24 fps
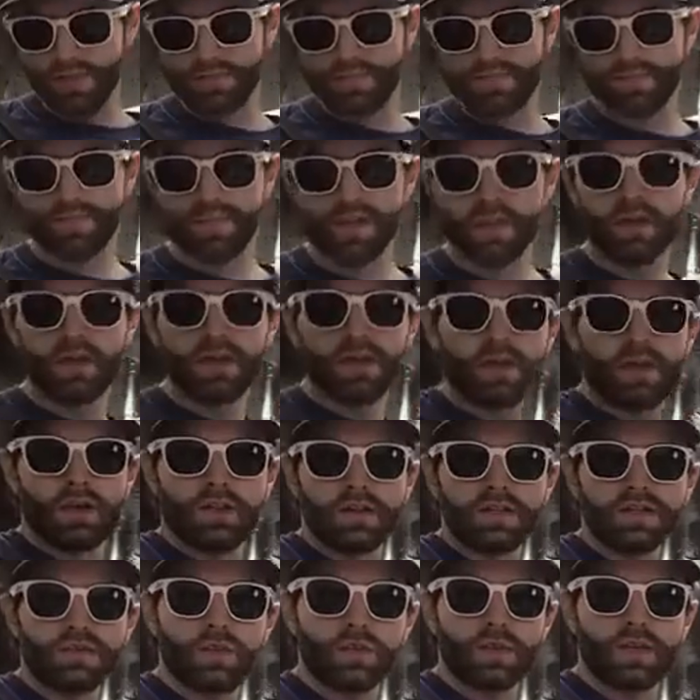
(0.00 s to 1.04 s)
sitting here that I'd
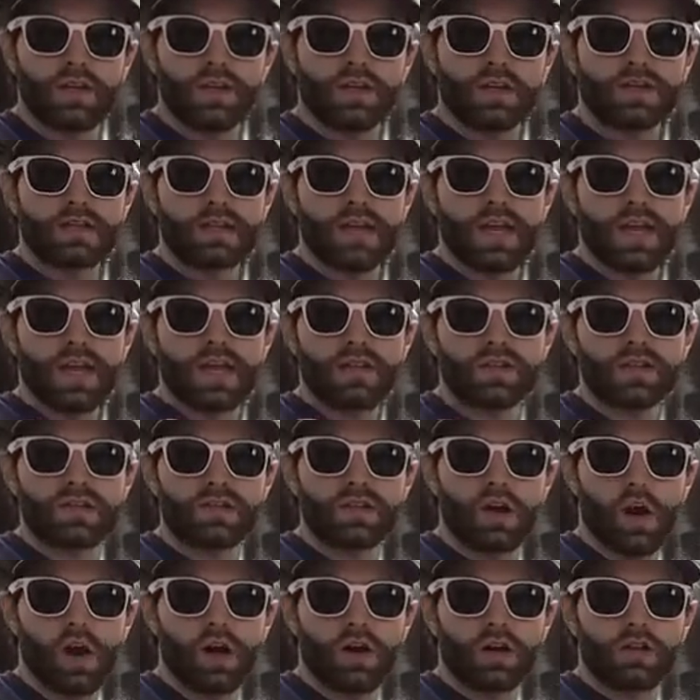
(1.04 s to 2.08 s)
like to make up.
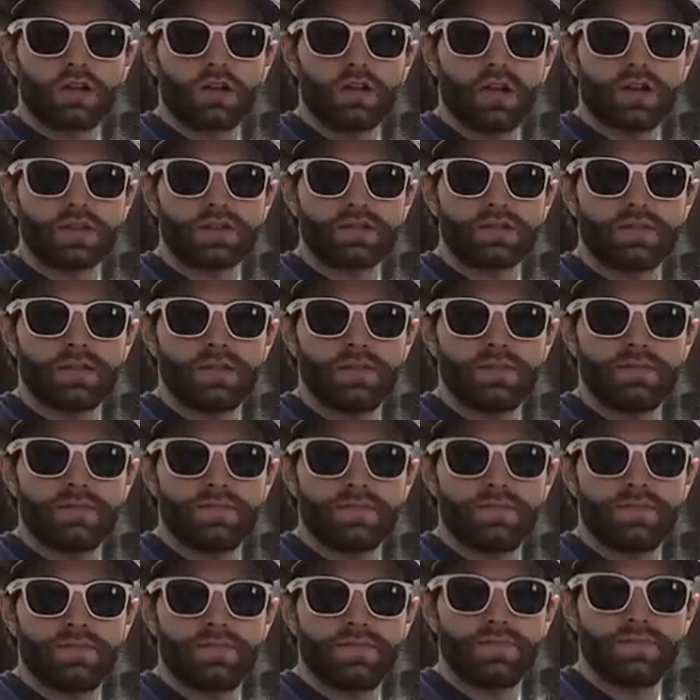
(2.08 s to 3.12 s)
This one is
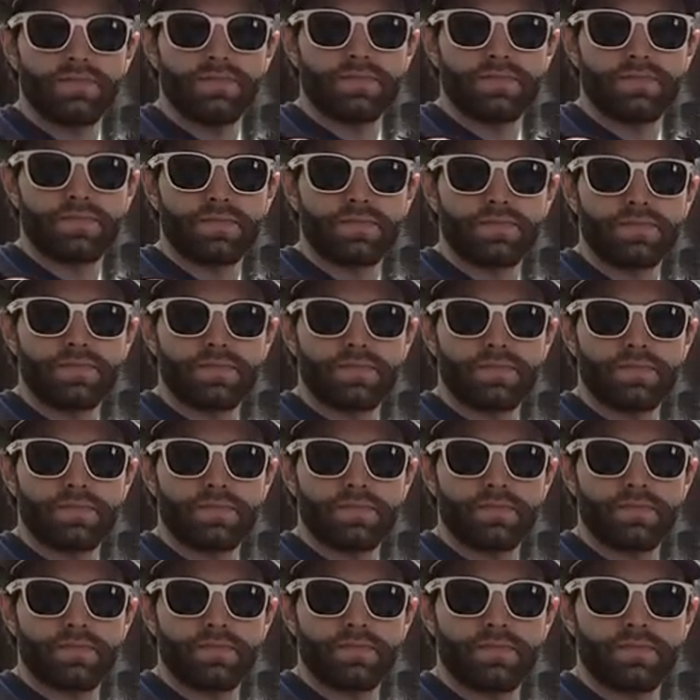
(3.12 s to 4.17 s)
a star
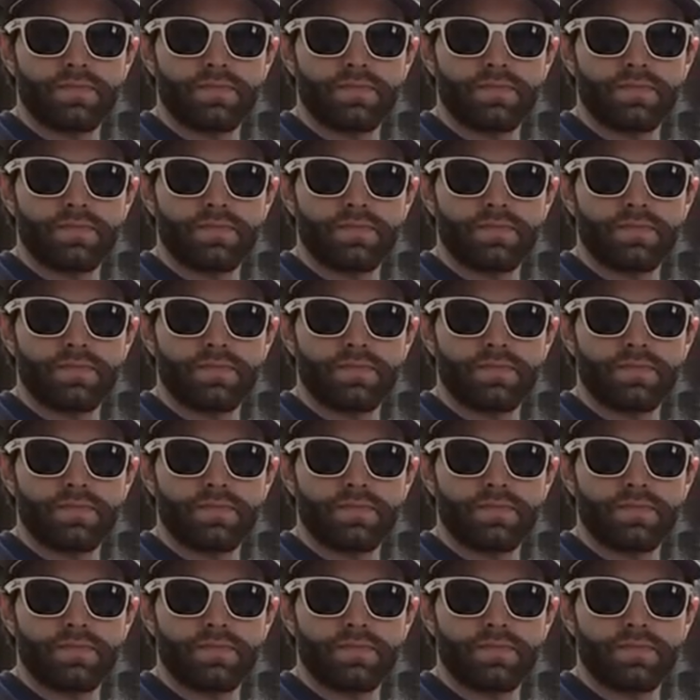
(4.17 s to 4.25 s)
cluster.